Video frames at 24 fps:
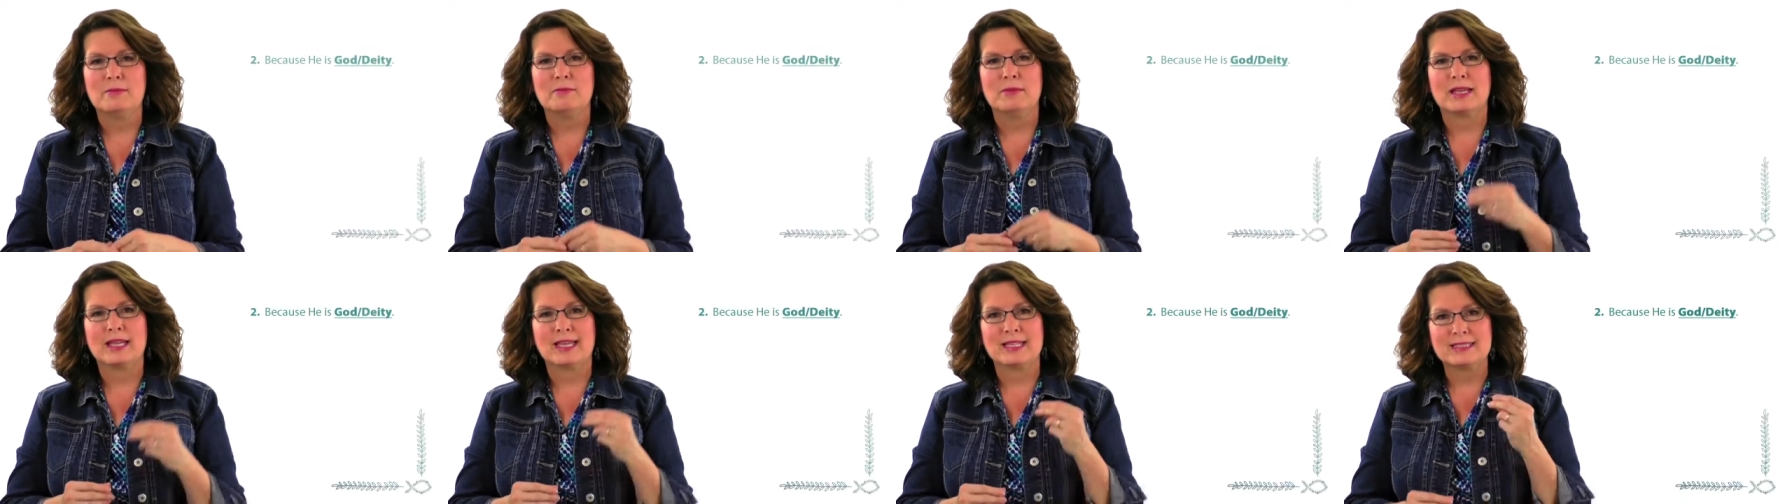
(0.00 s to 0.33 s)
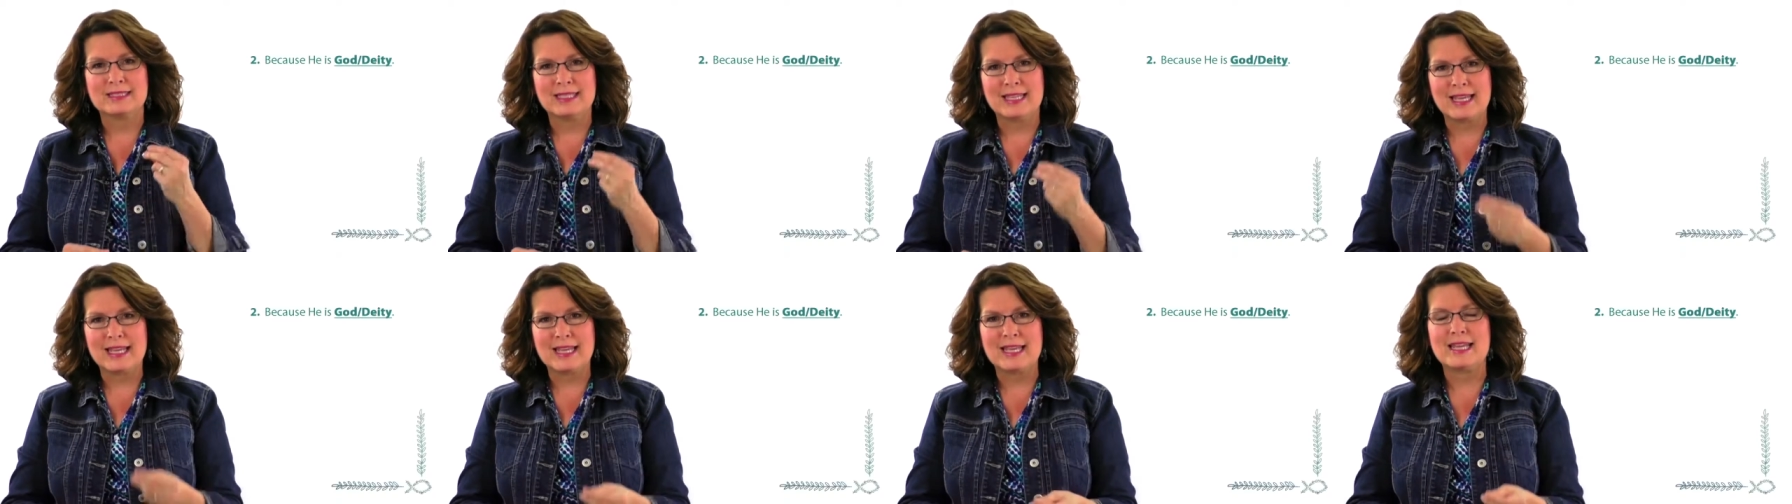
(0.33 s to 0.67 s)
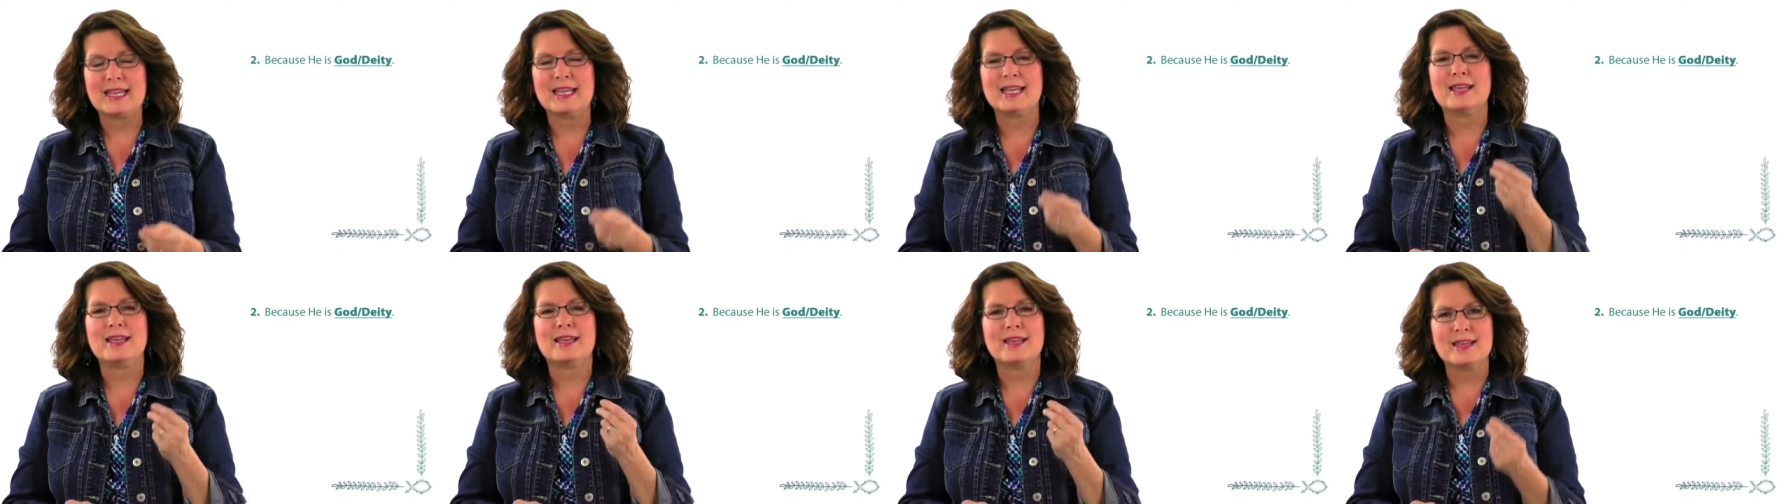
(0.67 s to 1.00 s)
because
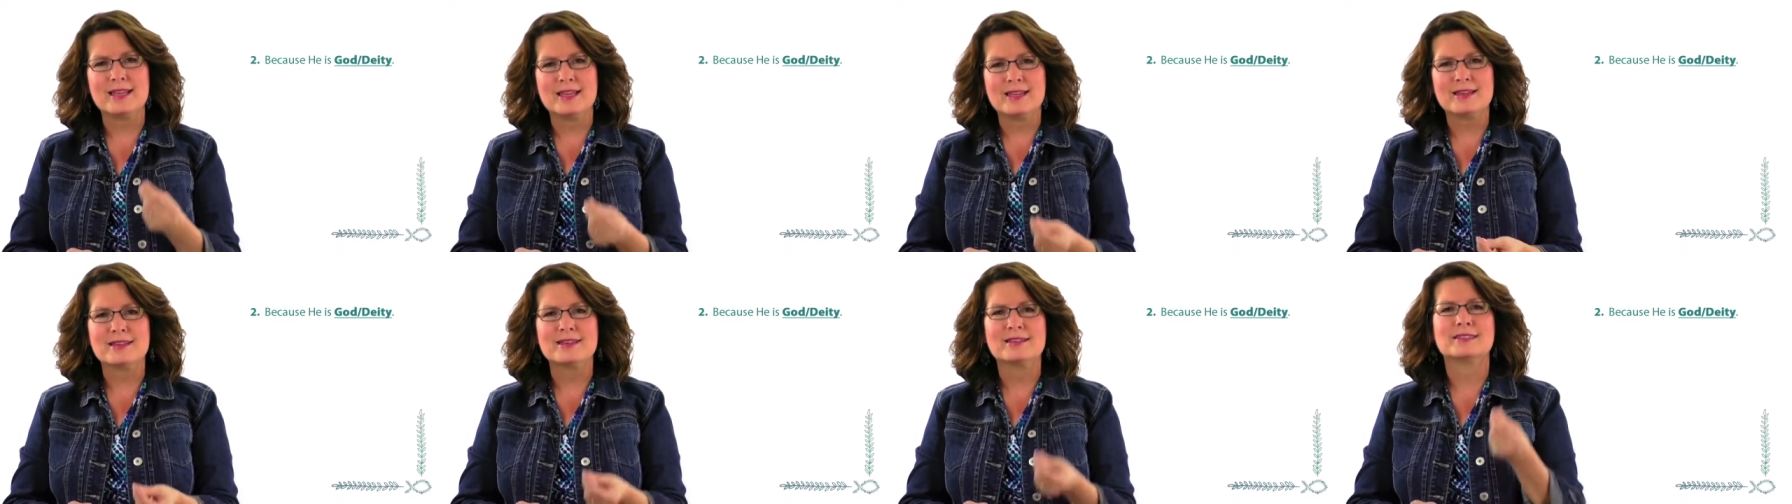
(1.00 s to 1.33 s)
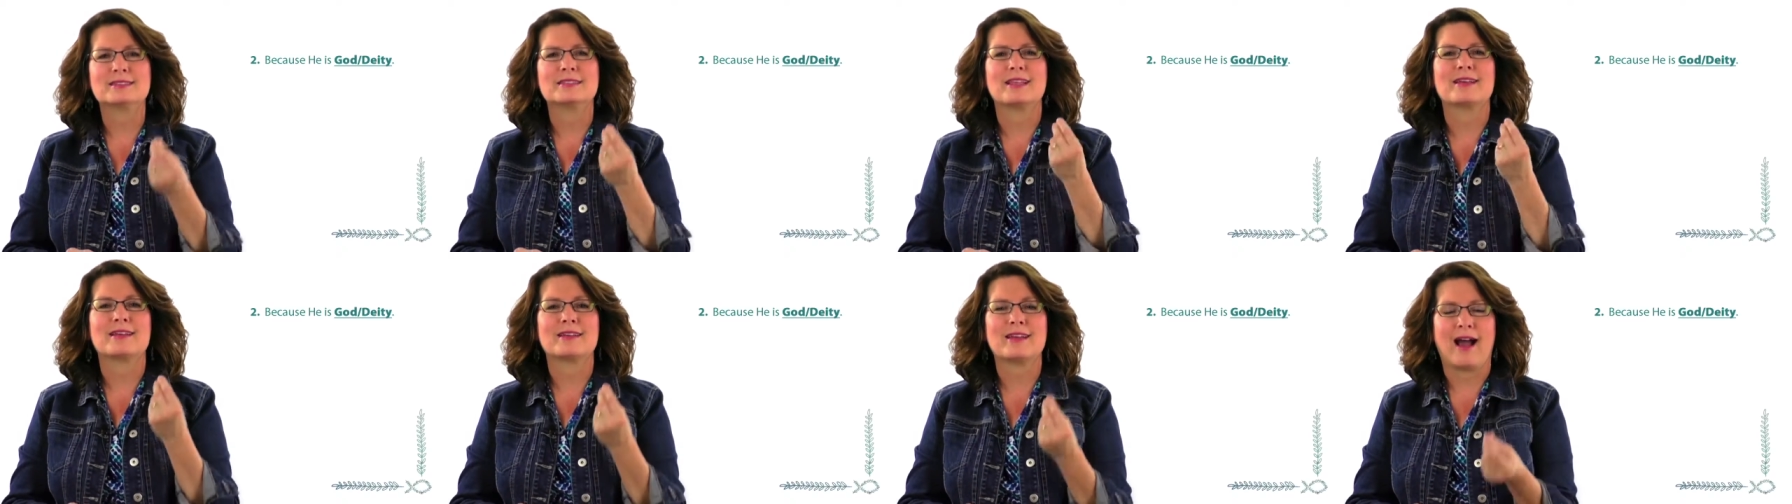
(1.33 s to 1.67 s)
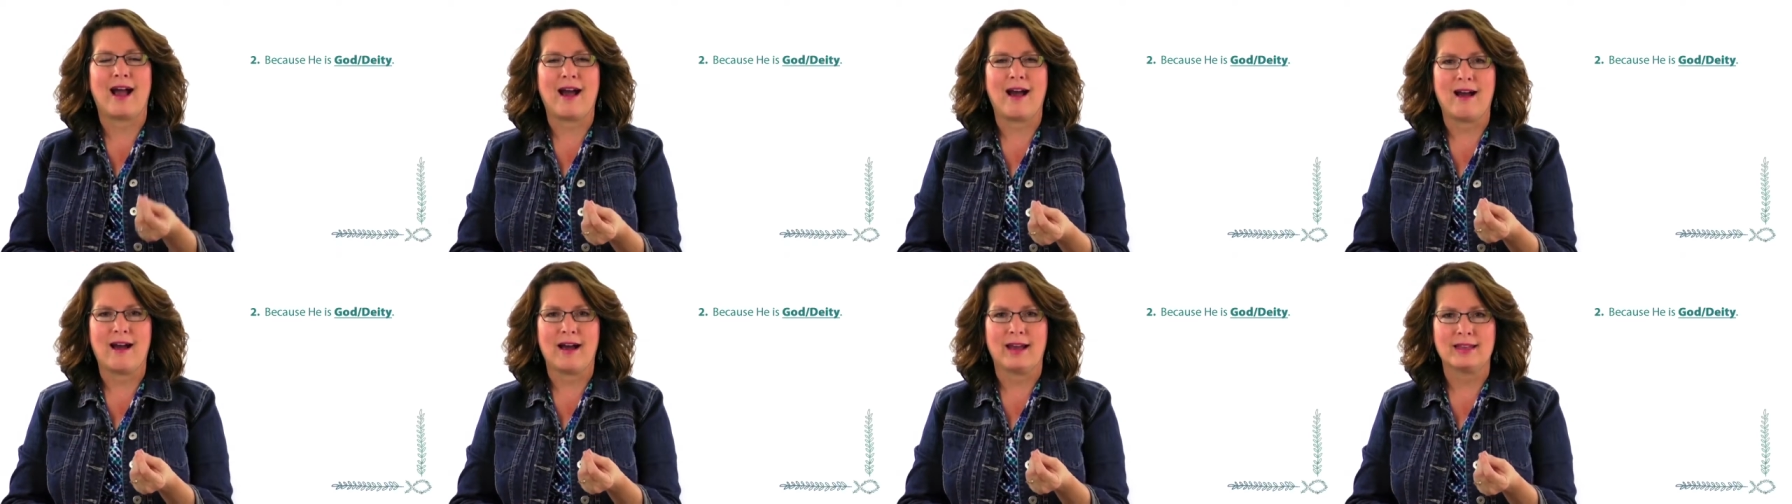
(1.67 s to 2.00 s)
He is
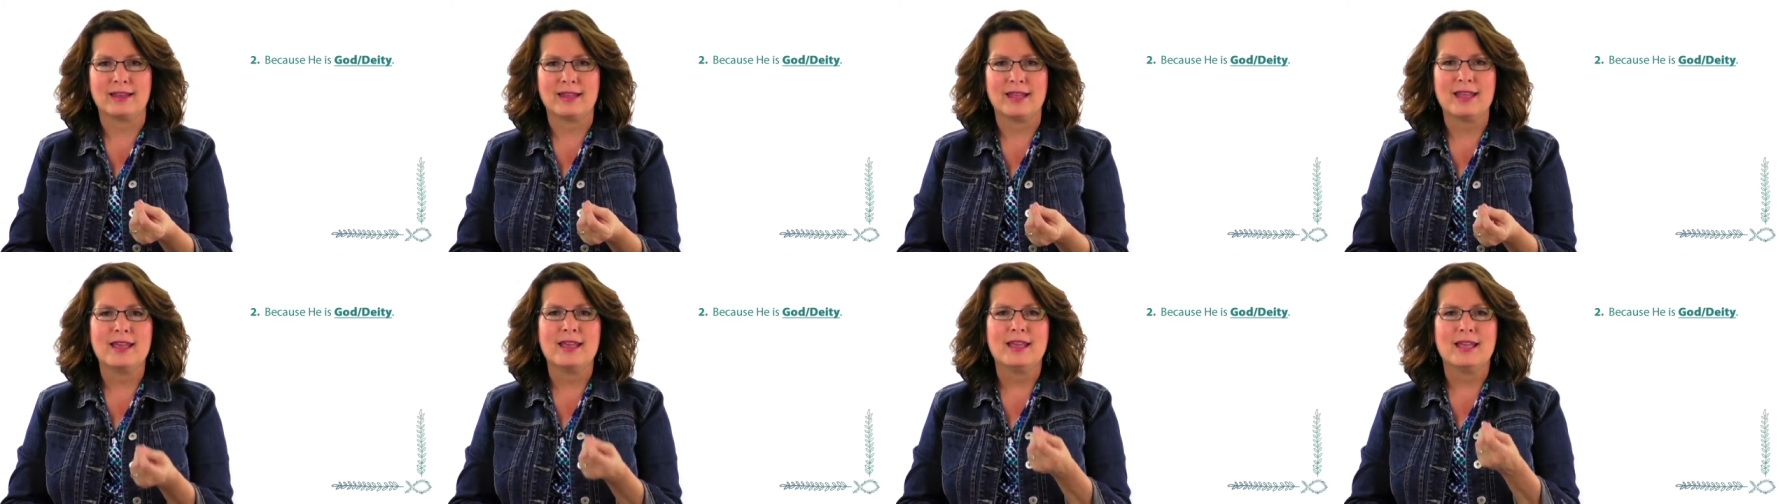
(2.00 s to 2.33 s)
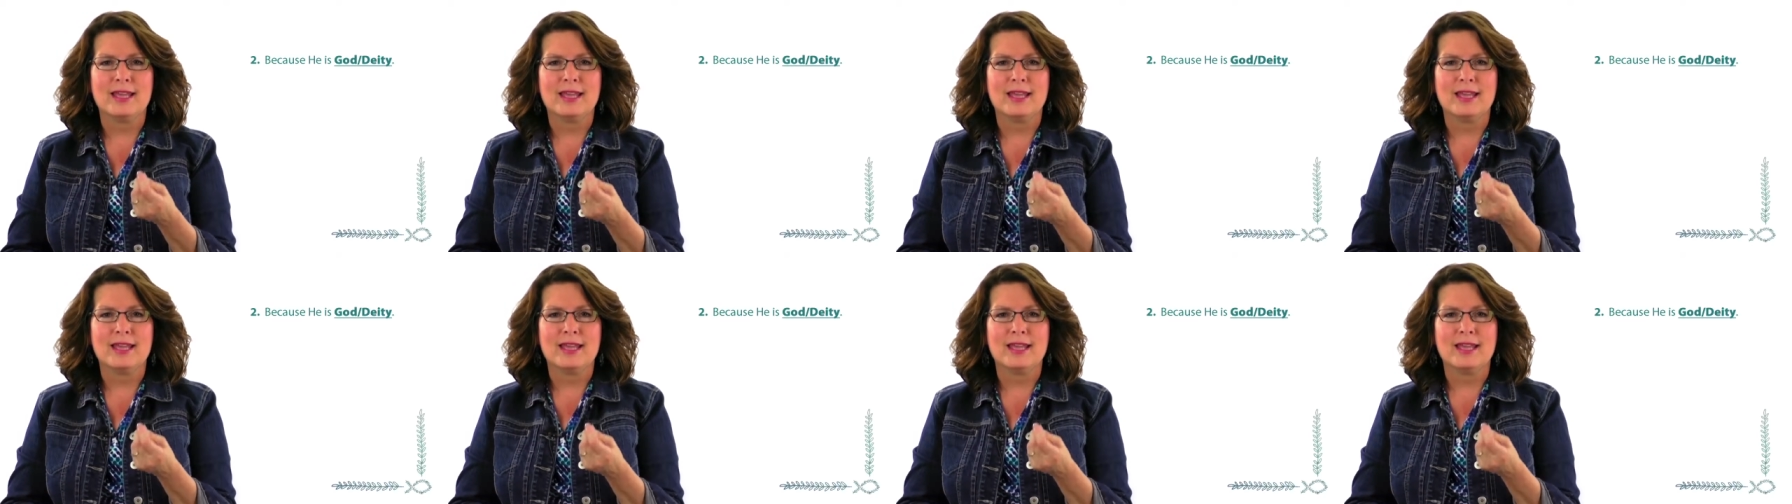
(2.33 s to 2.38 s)
God.